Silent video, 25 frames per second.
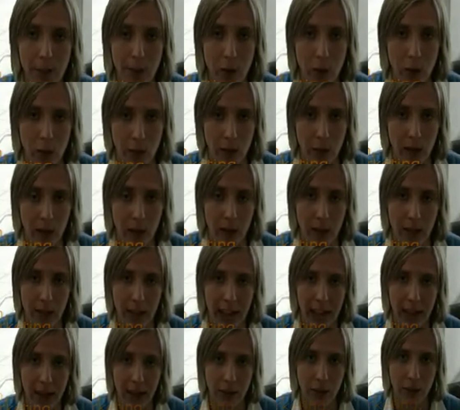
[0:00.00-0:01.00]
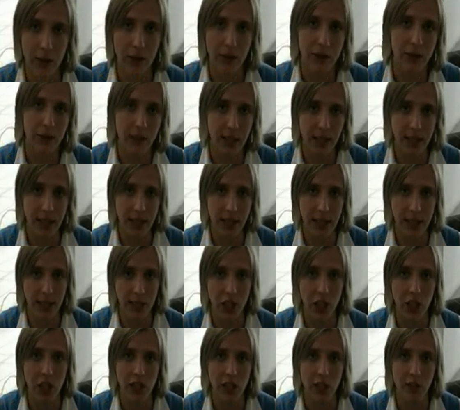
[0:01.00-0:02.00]
which was an Arts Council-funded
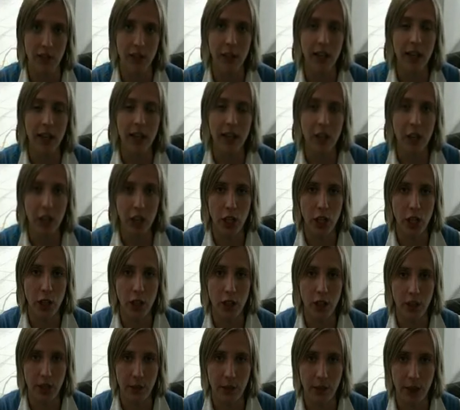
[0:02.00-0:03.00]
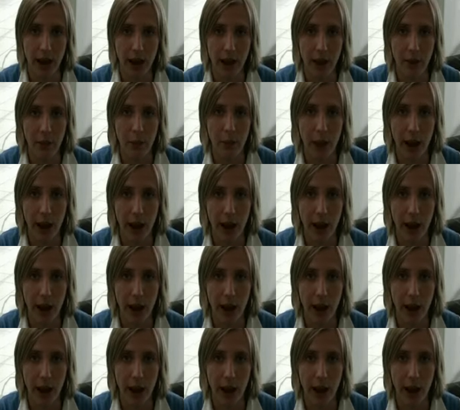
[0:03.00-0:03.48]
initiative to develop